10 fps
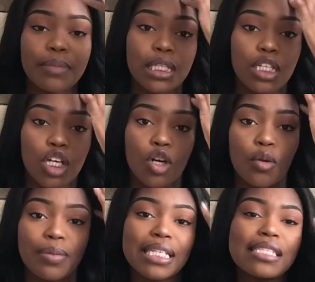
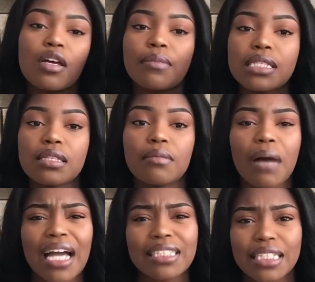below please tell me some
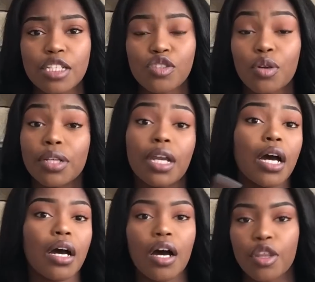ideas or
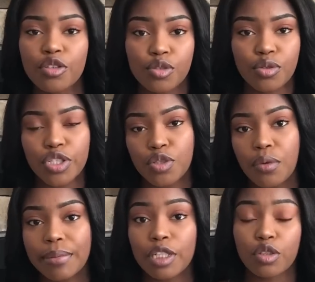other stores you
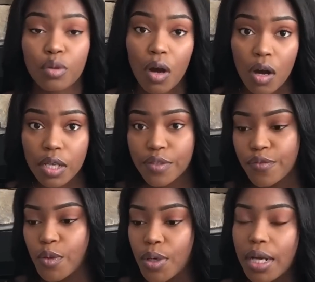want me to do hauls
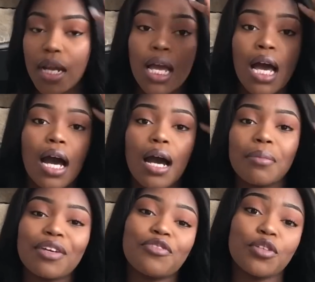for
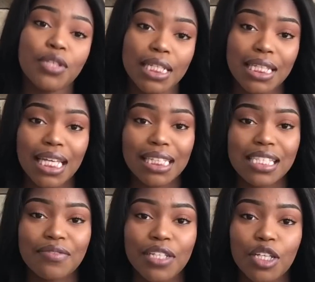um, if you did like
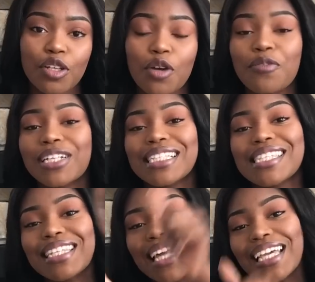this video don't forget
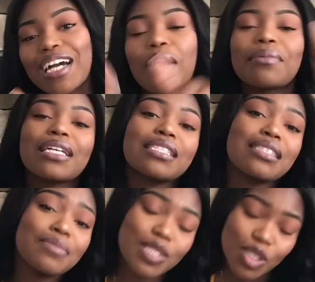to like comment and
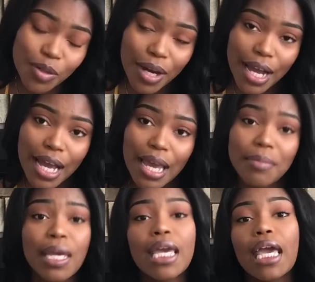
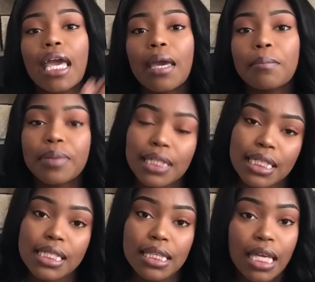subscribe and
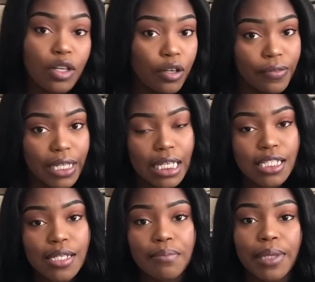please hit that
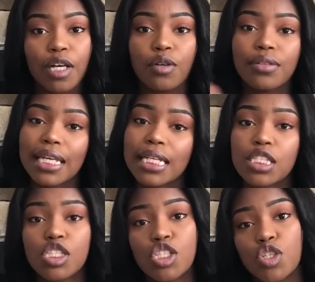notification bell
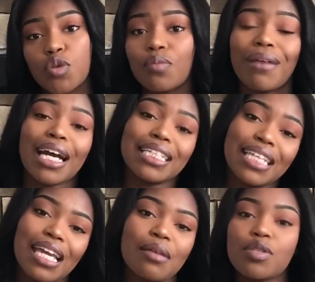next to my
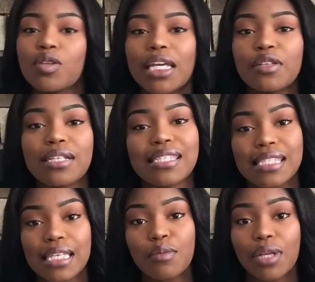name so that you can
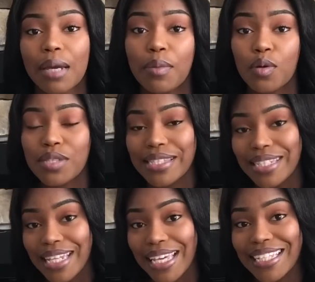see when i post
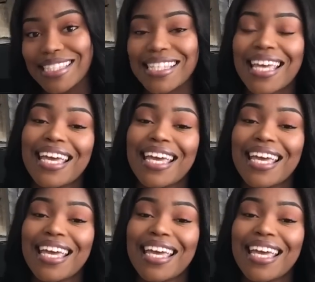next